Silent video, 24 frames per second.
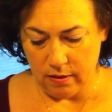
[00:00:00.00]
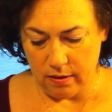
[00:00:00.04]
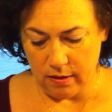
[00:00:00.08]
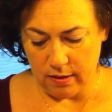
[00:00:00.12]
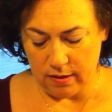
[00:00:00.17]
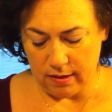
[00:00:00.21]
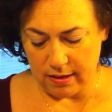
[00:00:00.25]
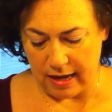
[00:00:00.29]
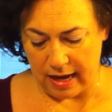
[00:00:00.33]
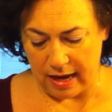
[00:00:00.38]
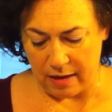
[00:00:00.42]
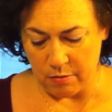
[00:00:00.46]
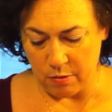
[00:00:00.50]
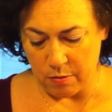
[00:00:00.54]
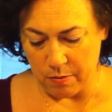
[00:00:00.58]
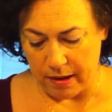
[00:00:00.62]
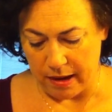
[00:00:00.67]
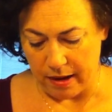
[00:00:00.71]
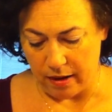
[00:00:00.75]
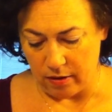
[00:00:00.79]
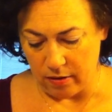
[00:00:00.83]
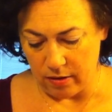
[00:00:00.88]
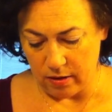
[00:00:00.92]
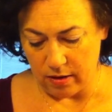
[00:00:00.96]
This came
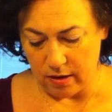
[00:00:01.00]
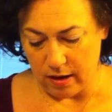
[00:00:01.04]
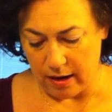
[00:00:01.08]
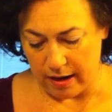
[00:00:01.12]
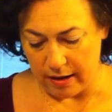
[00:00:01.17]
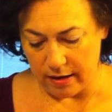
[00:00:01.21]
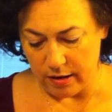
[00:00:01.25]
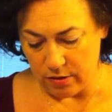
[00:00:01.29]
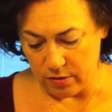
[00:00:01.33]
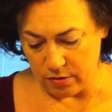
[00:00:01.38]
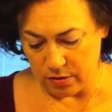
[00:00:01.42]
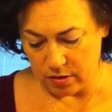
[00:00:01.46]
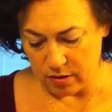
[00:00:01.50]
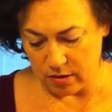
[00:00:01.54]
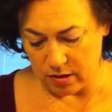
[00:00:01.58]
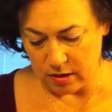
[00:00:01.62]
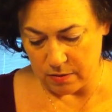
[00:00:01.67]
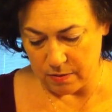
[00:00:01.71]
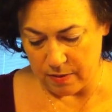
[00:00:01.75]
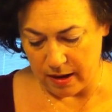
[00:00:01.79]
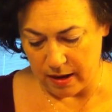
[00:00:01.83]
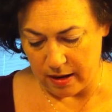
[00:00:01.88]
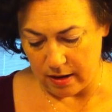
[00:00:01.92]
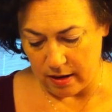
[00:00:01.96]
about, I used to
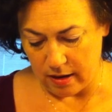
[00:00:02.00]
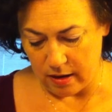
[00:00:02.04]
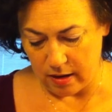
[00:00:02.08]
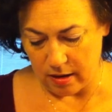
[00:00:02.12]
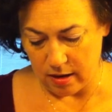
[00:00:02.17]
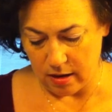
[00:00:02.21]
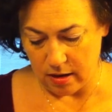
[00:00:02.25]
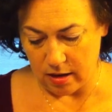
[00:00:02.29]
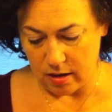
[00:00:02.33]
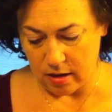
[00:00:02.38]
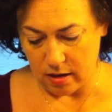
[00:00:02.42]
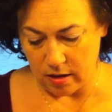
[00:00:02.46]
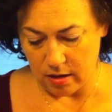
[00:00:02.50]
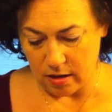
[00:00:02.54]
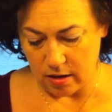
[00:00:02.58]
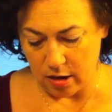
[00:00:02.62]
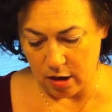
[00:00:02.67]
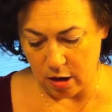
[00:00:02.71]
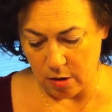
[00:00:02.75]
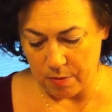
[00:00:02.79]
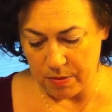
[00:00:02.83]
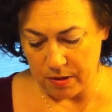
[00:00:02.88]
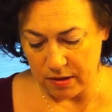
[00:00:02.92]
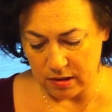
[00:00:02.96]
spend
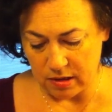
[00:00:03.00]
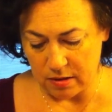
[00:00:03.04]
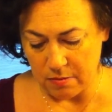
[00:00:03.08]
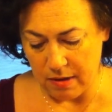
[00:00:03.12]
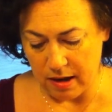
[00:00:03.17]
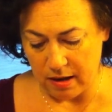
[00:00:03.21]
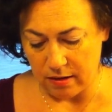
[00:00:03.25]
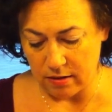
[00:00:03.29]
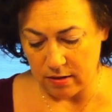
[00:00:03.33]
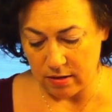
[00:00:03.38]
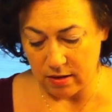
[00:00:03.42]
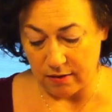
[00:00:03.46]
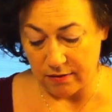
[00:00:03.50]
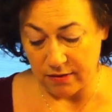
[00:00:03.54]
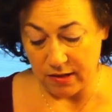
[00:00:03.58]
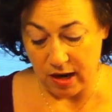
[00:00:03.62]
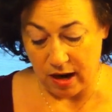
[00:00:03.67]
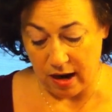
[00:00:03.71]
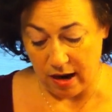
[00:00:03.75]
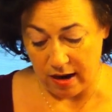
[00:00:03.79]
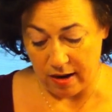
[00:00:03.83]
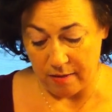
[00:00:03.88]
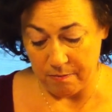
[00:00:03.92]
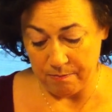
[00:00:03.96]
copious amounts of
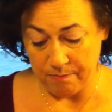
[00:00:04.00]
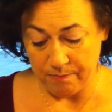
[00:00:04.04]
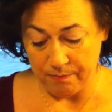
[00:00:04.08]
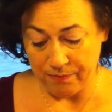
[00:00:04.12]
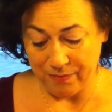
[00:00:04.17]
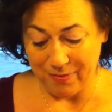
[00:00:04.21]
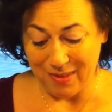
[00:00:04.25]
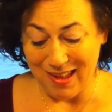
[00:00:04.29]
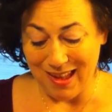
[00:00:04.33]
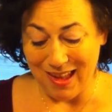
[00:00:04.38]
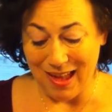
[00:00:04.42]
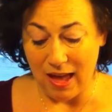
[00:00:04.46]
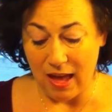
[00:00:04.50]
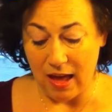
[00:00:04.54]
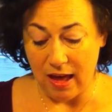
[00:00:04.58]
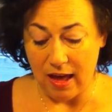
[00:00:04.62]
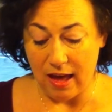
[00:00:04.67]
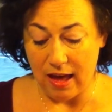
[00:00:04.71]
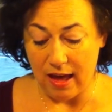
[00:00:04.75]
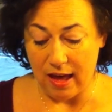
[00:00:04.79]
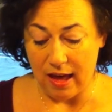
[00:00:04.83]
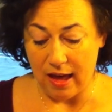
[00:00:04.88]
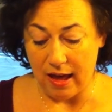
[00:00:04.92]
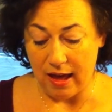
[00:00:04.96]
time
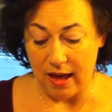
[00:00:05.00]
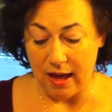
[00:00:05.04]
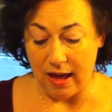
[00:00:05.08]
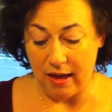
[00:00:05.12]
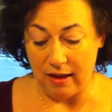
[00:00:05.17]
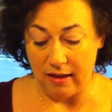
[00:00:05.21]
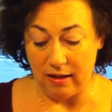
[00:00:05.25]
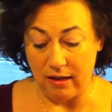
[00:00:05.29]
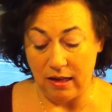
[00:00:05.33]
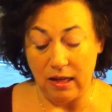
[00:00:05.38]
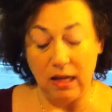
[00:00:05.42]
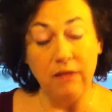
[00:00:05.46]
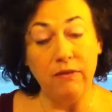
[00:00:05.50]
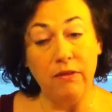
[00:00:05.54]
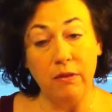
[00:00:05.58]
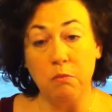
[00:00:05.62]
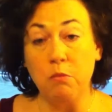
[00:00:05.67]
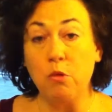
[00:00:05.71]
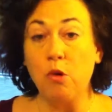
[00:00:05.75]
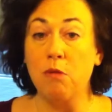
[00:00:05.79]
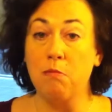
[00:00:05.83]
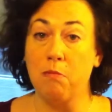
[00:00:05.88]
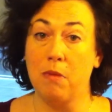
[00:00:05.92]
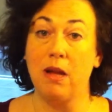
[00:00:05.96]
and
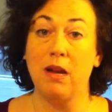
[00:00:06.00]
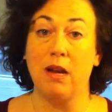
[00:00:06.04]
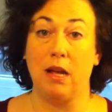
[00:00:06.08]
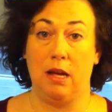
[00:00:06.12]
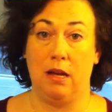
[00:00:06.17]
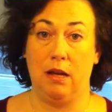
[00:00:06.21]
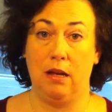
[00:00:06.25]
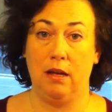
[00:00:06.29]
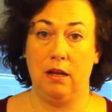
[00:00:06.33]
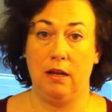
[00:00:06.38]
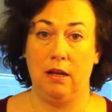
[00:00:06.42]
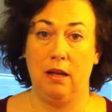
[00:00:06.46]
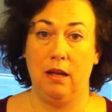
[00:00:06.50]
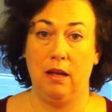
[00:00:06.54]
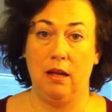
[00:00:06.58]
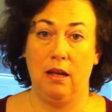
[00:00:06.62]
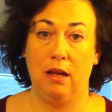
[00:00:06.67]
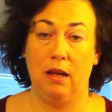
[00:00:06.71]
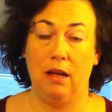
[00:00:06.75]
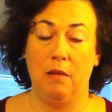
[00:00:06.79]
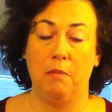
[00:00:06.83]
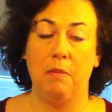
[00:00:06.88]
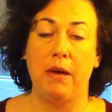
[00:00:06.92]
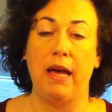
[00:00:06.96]
even more money
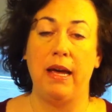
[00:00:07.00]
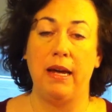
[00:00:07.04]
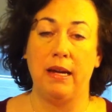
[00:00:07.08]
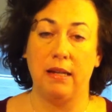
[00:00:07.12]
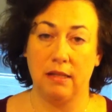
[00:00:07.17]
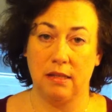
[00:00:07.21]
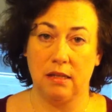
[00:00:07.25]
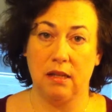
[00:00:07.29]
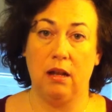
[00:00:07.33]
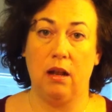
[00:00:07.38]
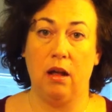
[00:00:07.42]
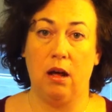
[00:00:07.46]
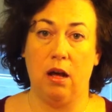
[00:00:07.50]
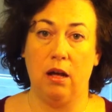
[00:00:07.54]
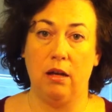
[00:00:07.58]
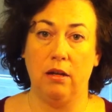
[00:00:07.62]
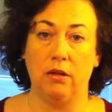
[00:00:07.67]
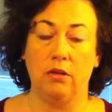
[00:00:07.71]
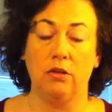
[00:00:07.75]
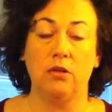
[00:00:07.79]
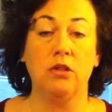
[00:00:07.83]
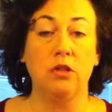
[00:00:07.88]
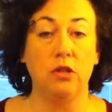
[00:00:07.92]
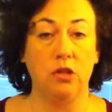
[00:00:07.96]
paying a
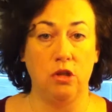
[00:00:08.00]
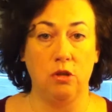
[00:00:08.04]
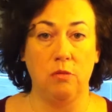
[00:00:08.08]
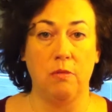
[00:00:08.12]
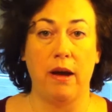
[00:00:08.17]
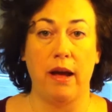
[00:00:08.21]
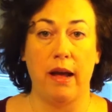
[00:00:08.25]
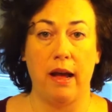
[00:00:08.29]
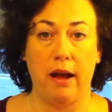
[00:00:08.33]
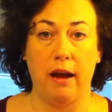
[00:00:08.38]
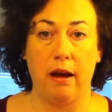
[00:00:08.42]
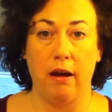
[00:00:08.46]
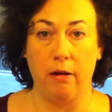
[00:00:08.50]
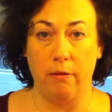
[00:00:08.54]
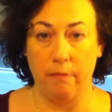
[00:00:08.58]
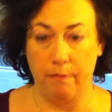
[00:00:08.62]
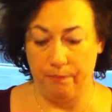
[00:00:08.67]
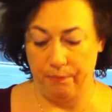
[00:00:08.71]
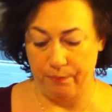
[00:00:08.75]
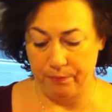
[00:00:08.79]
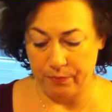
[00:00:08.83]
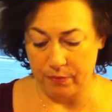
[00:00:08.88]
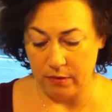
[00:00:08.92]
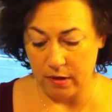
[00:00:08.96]
salon to do my hair.
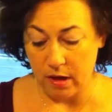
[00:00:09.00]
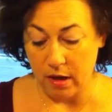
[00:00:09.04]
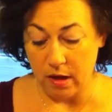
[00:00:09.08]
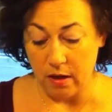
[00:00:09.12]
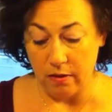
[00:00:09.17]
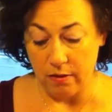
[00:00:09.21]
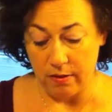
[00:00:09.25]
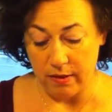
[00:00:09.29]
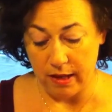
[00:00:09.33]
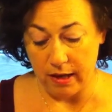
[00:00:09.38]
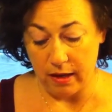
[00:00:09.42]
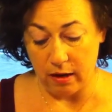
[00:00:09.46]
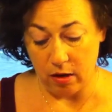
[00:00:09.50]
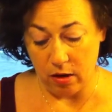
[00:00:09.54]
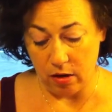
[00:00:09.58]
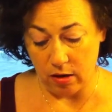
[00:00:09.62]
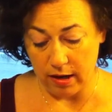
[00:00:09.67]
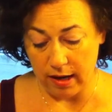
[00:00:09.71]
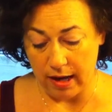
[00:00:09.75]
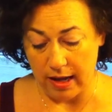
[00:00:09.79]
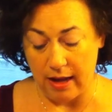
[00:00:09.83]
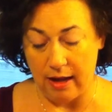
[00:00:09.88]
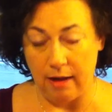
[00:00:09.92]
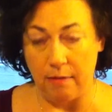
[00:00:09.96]
Then
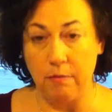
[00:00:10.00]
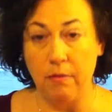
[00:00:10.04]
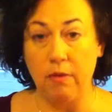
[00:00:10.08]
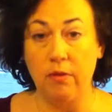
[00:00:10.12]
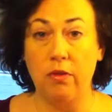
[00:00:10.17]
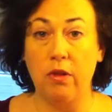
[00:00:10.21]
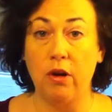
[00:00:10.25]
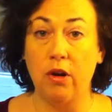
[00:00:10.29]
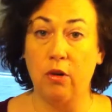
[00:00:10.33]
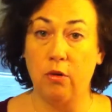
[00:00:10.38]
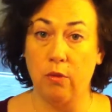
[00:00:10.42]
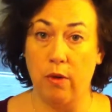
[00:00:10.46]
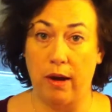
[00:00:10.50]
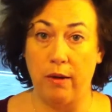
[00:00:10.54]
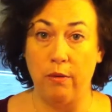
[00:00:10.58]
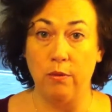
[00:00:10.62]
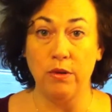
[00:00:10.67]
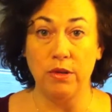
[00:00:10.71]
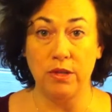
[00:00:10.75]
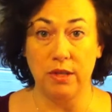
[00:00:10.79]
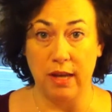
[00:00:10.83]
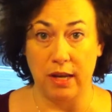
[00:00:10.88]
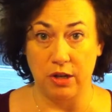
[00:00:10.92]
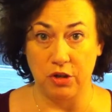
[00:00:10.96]
along came the Great
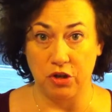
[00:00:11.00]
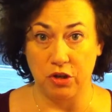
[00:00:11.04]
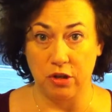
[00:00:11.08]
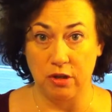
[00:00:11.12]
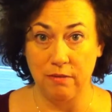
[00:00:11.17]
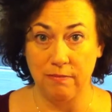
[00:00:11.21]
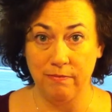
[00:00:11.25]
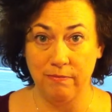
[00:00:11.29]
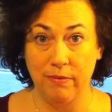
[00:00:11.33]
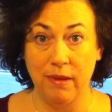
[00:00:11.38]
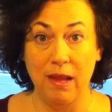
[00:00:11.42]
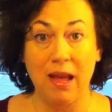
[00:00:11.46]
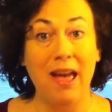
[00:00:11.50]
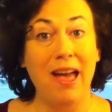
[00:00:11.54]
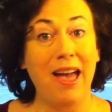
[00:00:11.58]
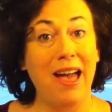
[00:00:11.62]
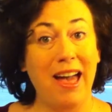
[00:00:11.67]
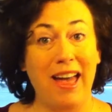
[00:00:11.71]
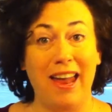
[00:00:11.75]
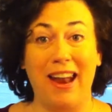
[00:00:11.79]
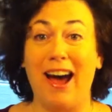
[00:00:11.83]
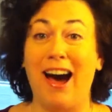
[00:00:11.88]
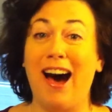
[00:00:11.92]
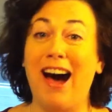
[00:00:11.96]
Recession
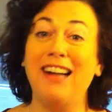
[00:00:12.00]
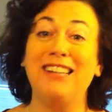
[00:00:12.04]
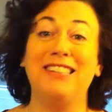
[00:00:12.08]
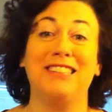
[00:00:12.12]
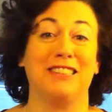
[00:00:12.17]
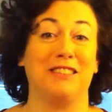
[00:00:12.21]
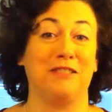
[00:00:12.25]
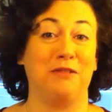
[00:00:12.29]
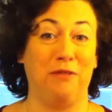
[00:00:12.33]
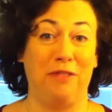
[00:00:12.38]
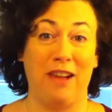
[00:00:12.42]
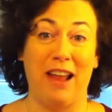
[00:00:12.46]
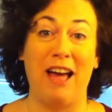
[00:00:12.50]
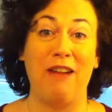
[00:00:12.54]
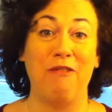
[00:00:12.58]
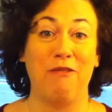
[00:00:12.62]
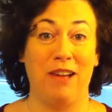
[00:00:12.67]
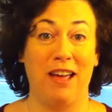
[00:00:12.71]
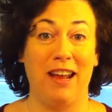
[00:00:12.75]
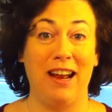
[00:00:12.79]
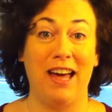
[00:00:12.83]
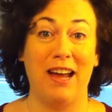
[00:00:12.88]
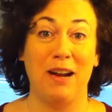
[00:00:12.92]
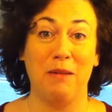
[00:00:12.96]
and I just flat
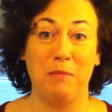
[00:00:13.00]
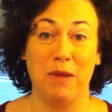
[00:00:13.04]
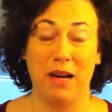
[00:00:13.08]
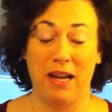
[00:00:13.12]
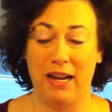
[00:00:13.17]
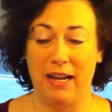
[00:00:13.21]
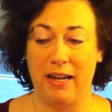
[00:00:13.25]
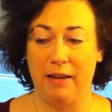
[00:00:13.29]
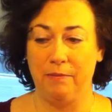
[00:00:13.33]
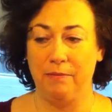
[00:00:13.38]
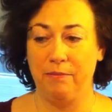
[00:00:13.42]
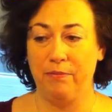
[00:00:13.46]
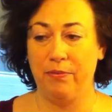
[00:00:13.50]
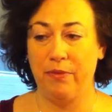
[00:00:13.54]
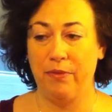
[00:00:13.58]
ran out of money.